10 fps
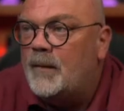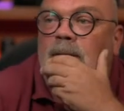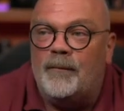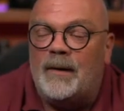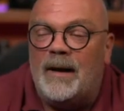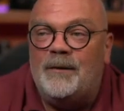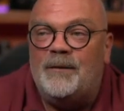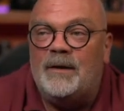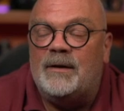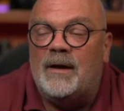I
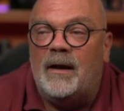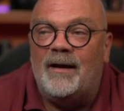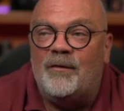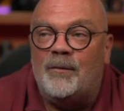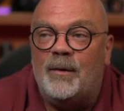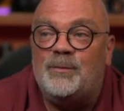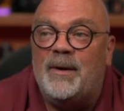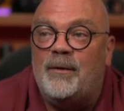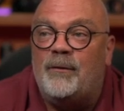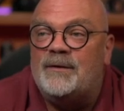think now I have a much
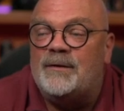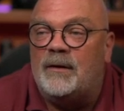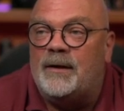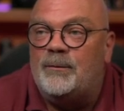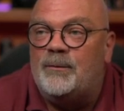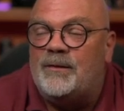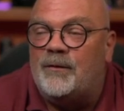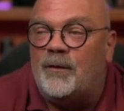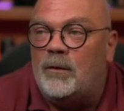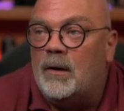better result than
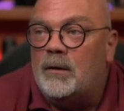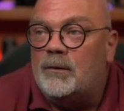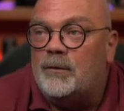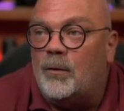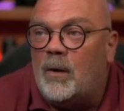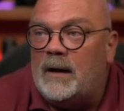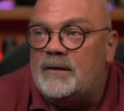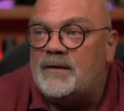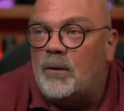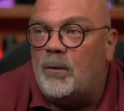before. The
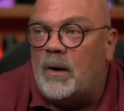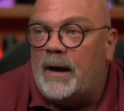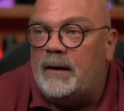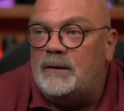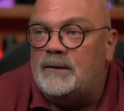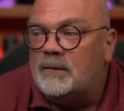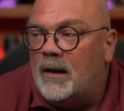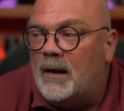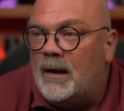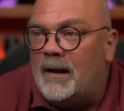whites are white.
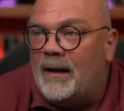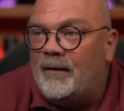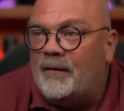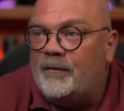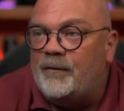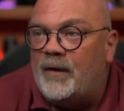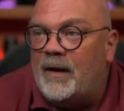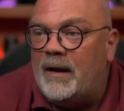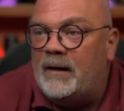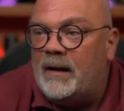I have
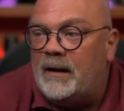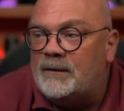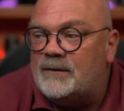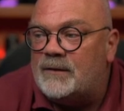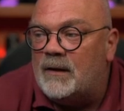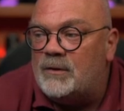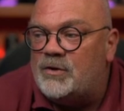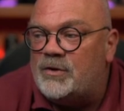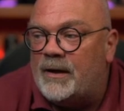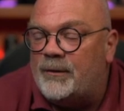highlights and
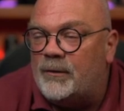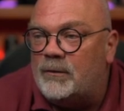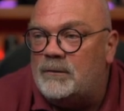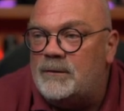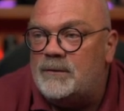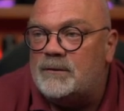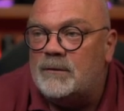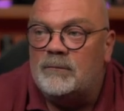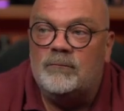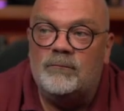shadows
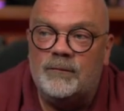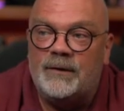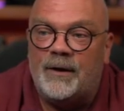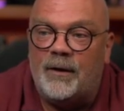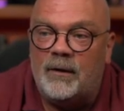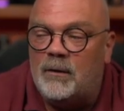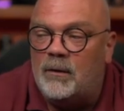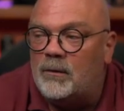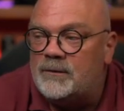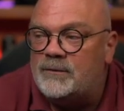that are
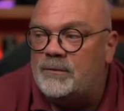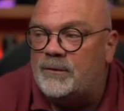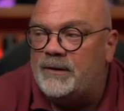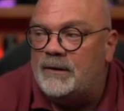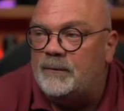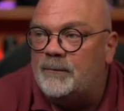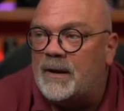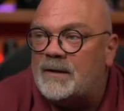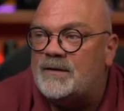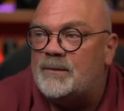close to the
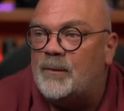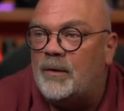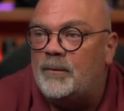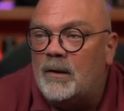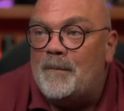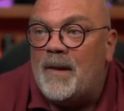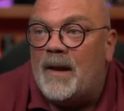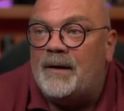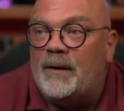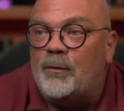maximum,
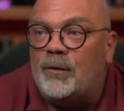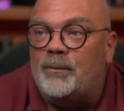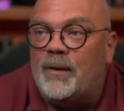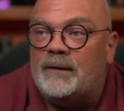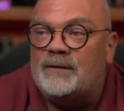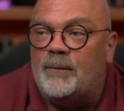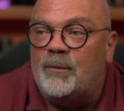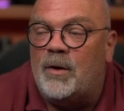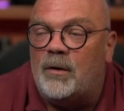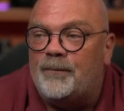and I brought back some color.